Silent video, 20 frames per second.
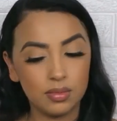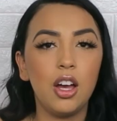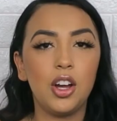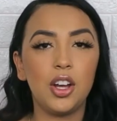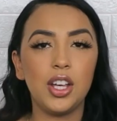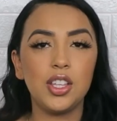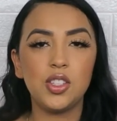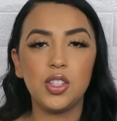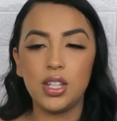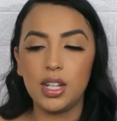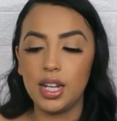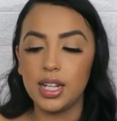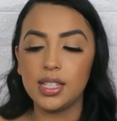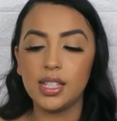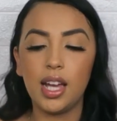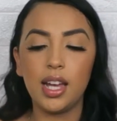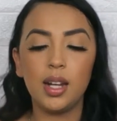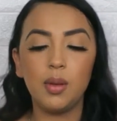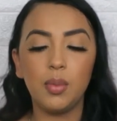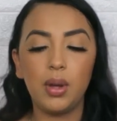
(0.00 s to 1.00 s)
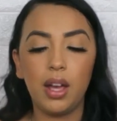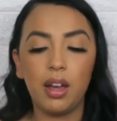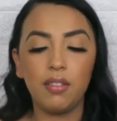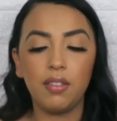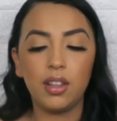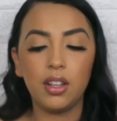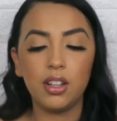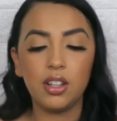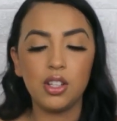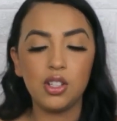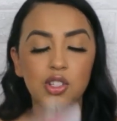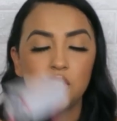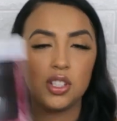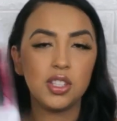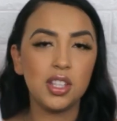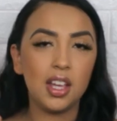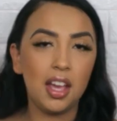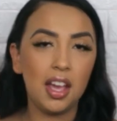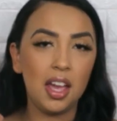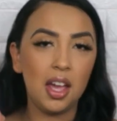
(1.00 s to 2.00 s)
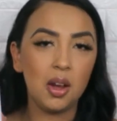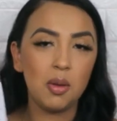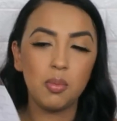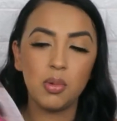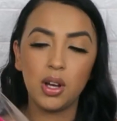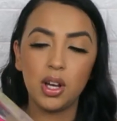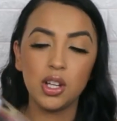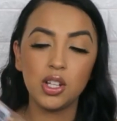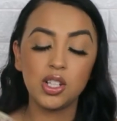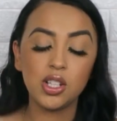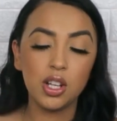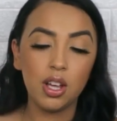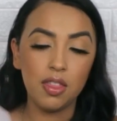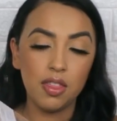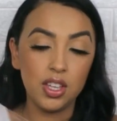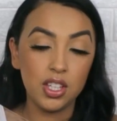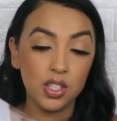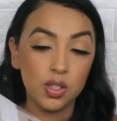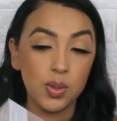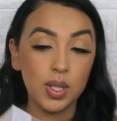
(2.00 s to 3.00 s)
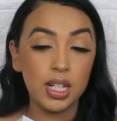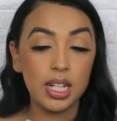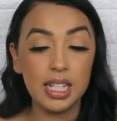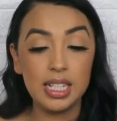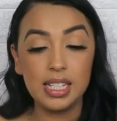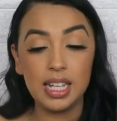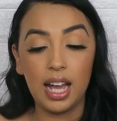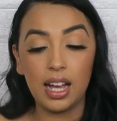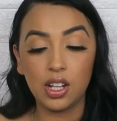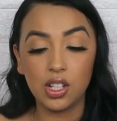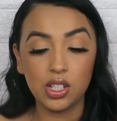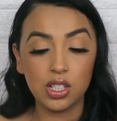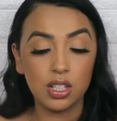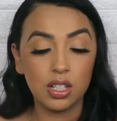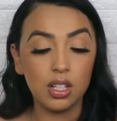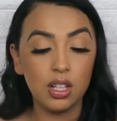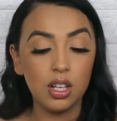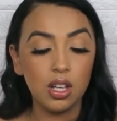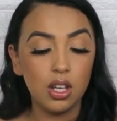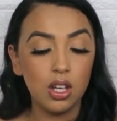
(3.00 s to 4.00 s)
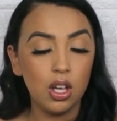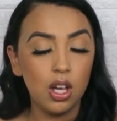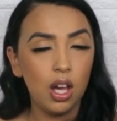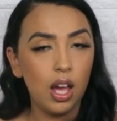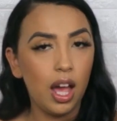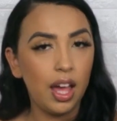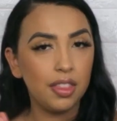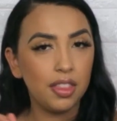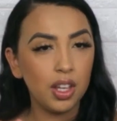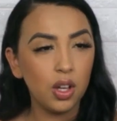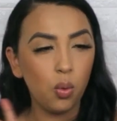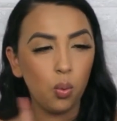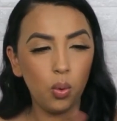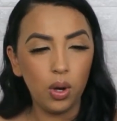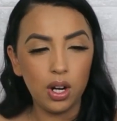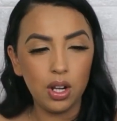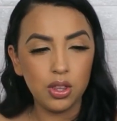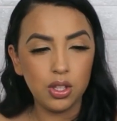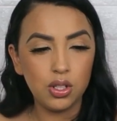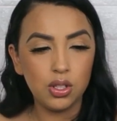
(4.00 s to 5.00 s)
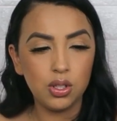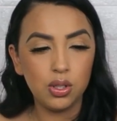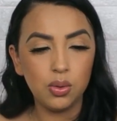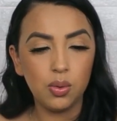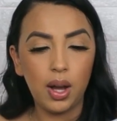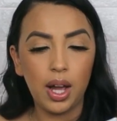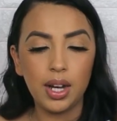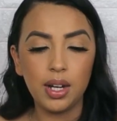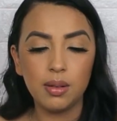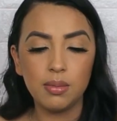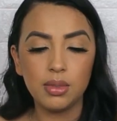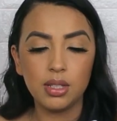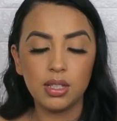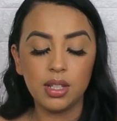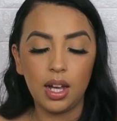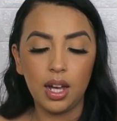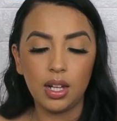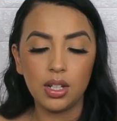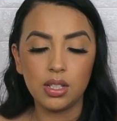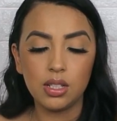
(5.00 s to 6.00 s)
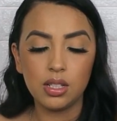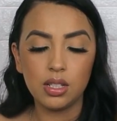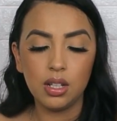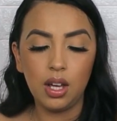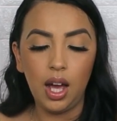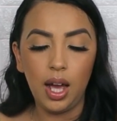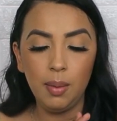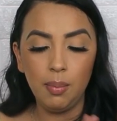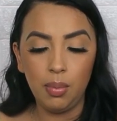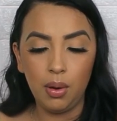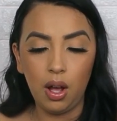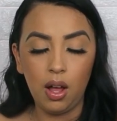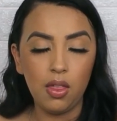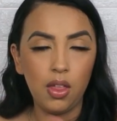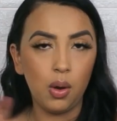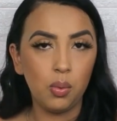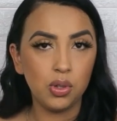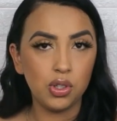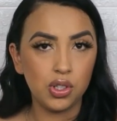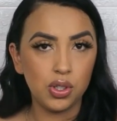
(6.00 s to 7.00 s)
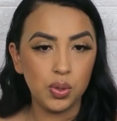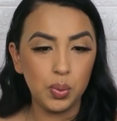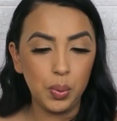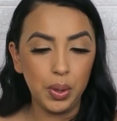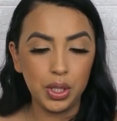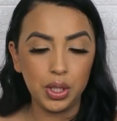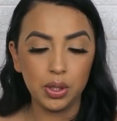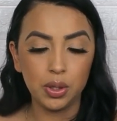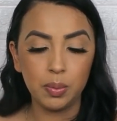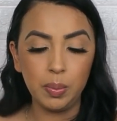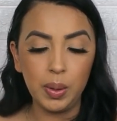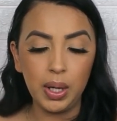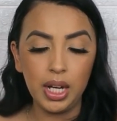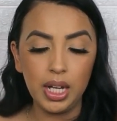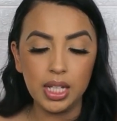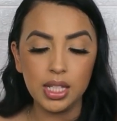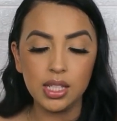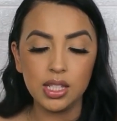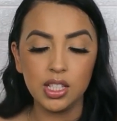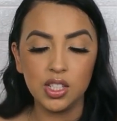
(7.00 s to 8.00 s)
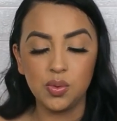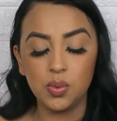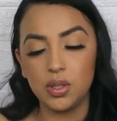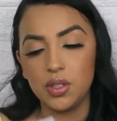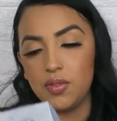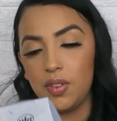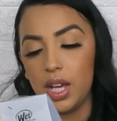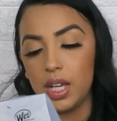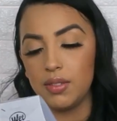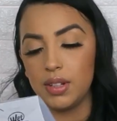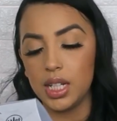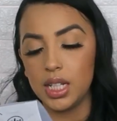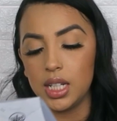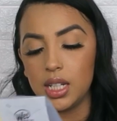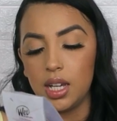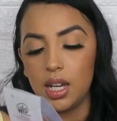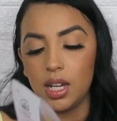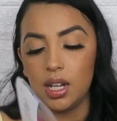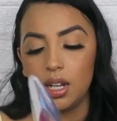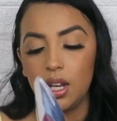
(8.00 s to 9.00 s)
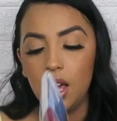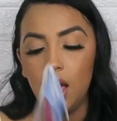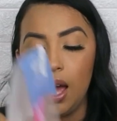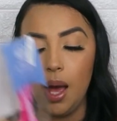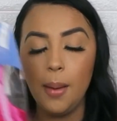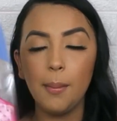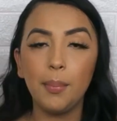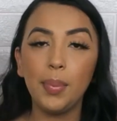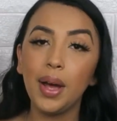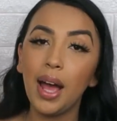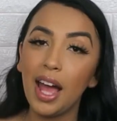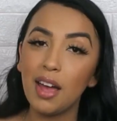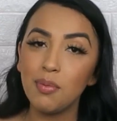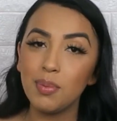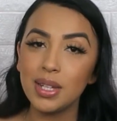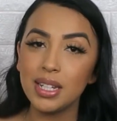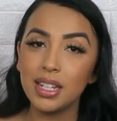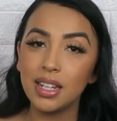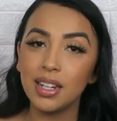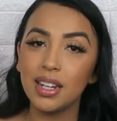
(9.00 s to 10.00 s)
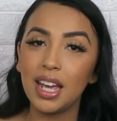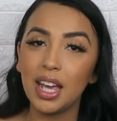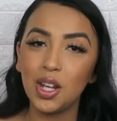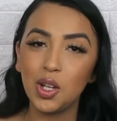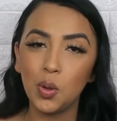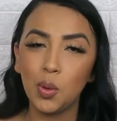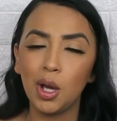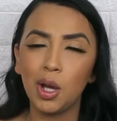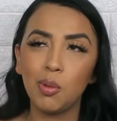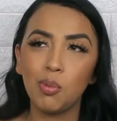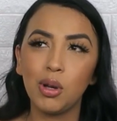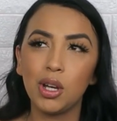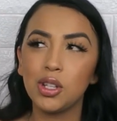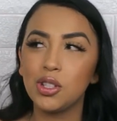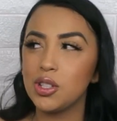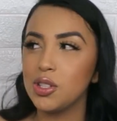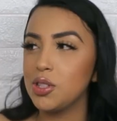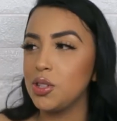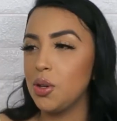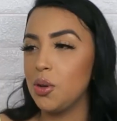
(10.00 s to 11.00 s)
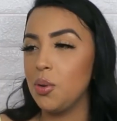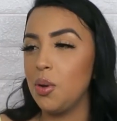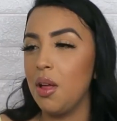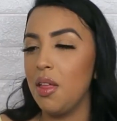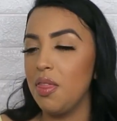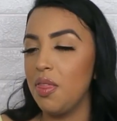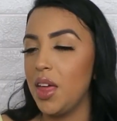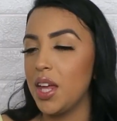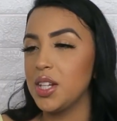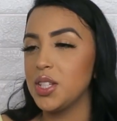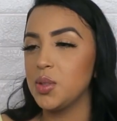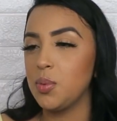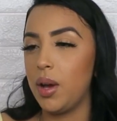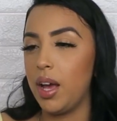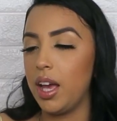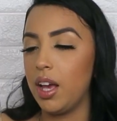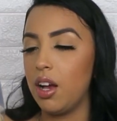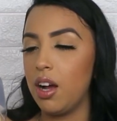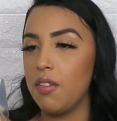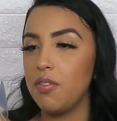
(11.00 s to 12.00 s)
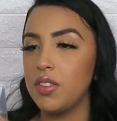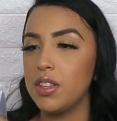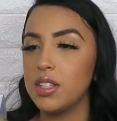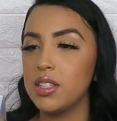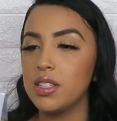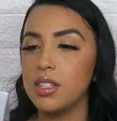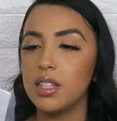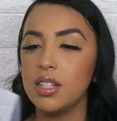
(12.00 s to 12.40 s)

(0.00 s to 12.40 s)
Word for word: Okay, so the next item we have here is just a hairbrush. This one is actually, I think, one of the two items that I bought that was just regular price. This was five ninety-nine, but I've been needing a new hairbrush, so that is why I got this.